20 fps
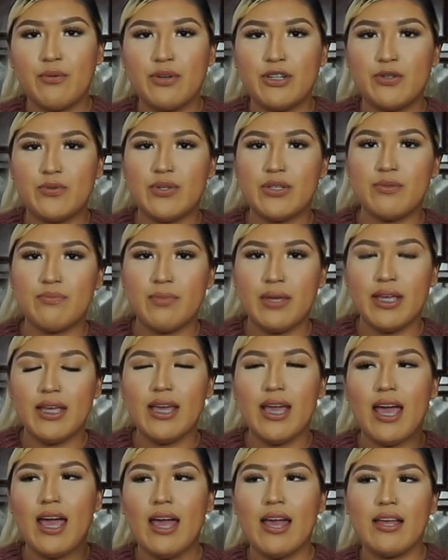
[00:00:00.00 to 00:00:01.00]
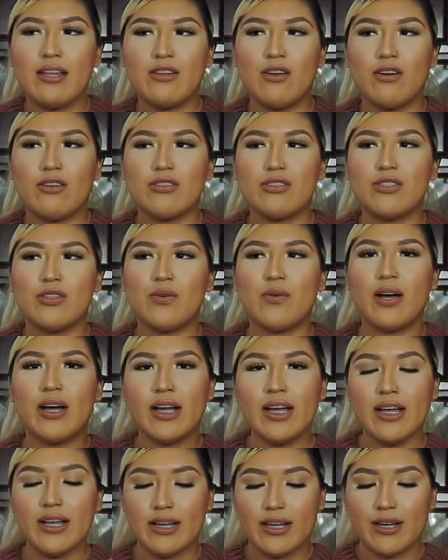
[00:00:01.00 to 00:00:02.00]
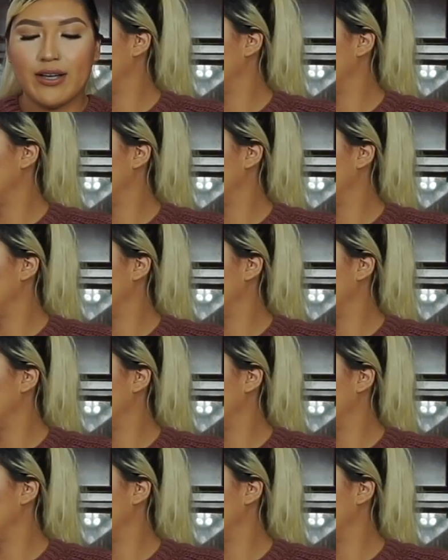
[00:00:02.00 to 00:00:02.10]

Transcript: which was me, and also a cook